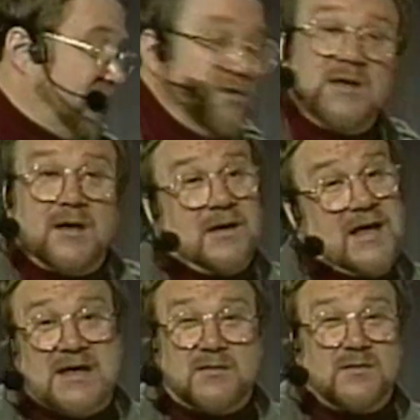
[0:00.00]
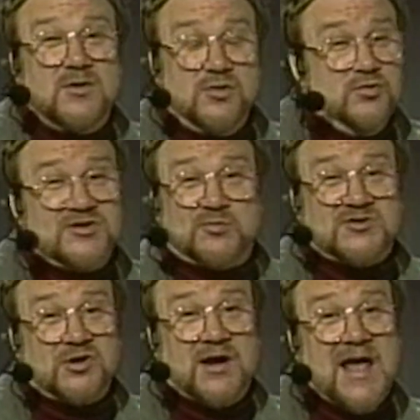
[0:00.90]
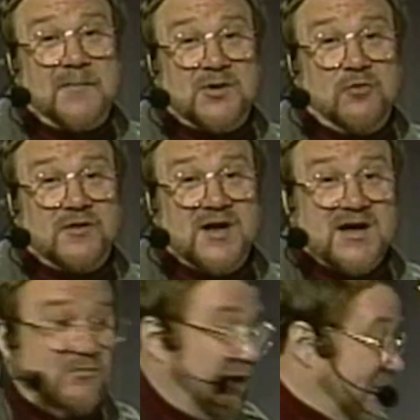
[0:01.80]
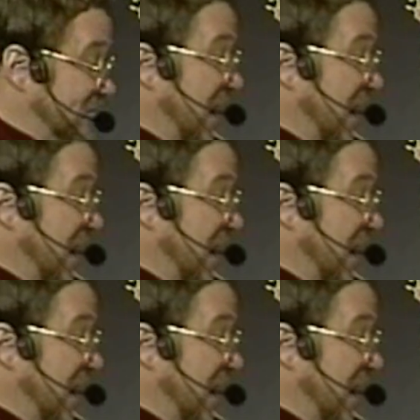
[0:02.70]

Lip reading: hey, you knew this wasn't going to happen overnight, right?